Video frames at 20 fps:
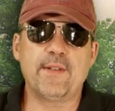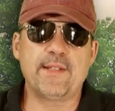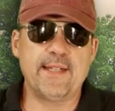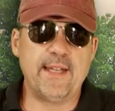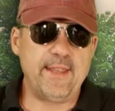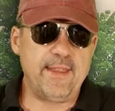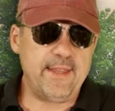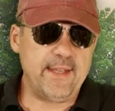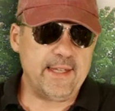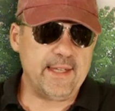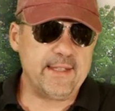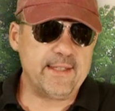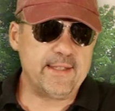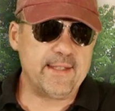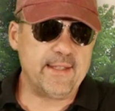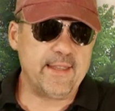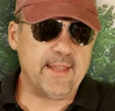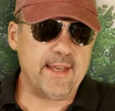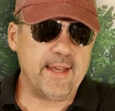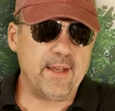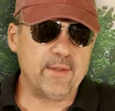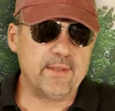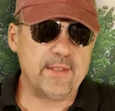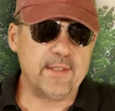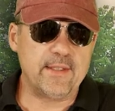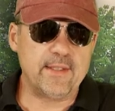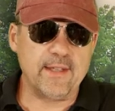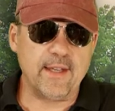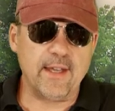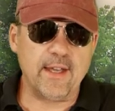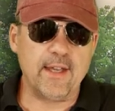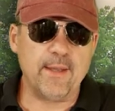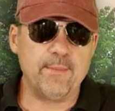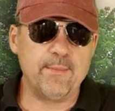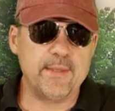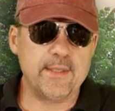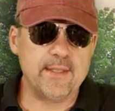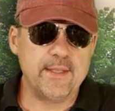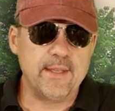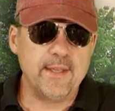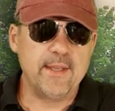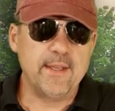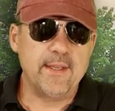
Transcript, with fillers: because I think it's 1,000 times